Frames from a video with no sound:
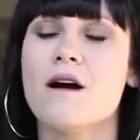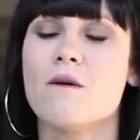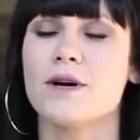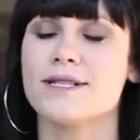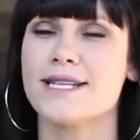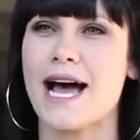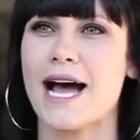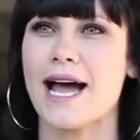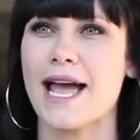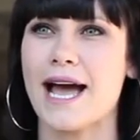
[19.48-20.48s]
was
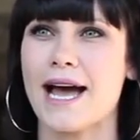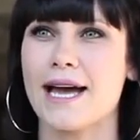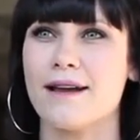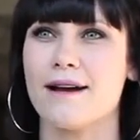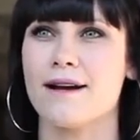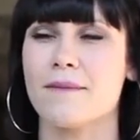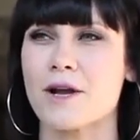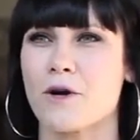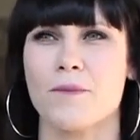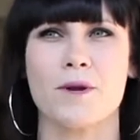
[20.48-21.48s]
that
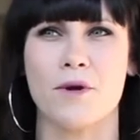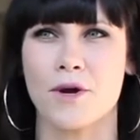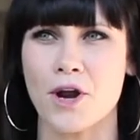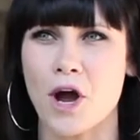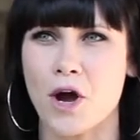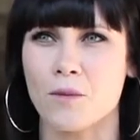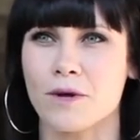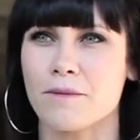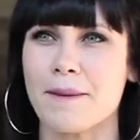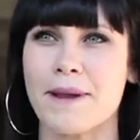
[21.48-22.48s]
I grew up in a broken home
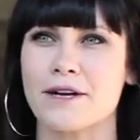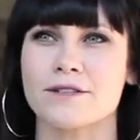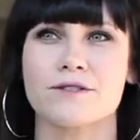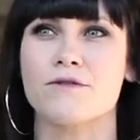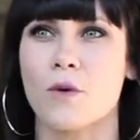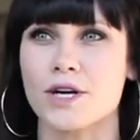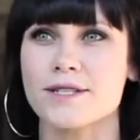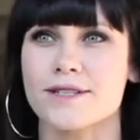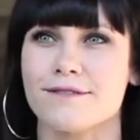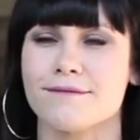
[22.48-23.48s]
with my parents
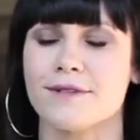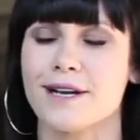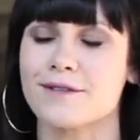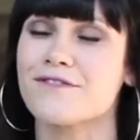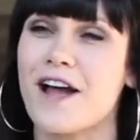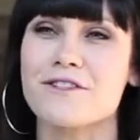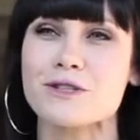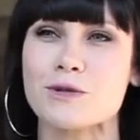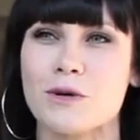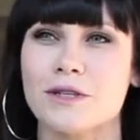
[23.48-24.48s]
divorced when I was 5
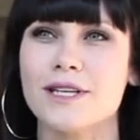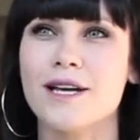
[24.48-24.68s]
years old.